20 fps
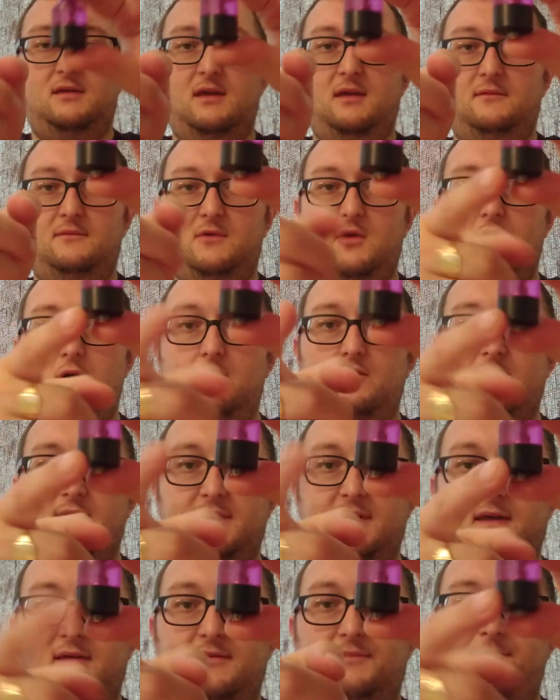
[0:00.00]
did come with
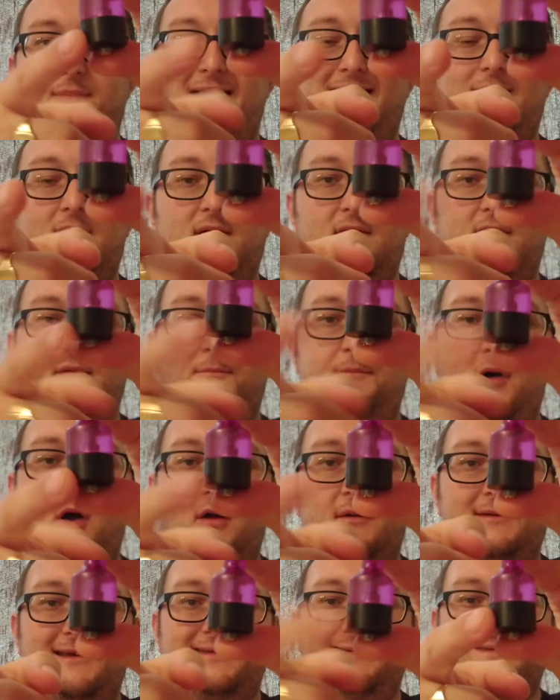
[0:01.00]
this
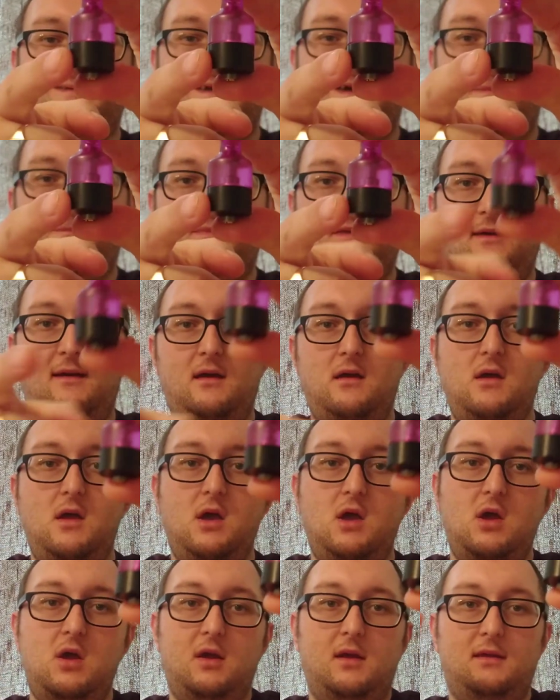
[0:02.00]
pod adapter.
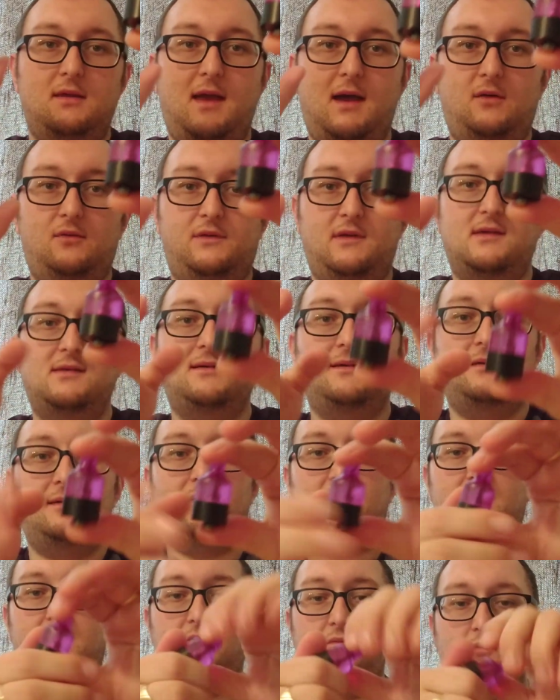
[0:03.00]
Now,
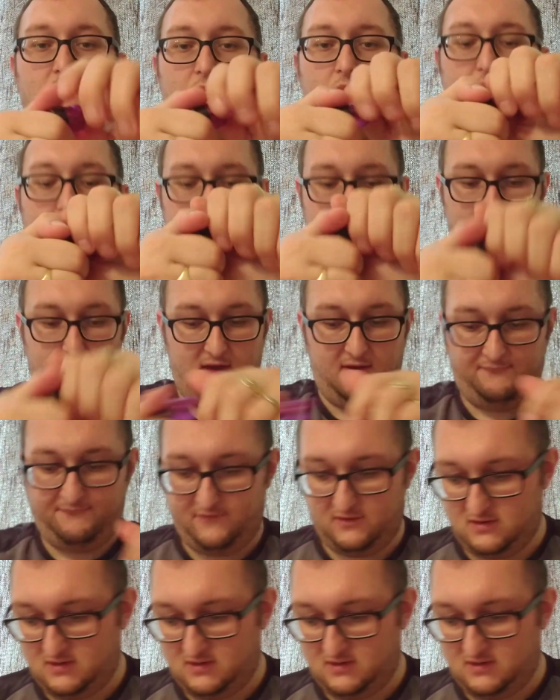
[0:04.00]
if I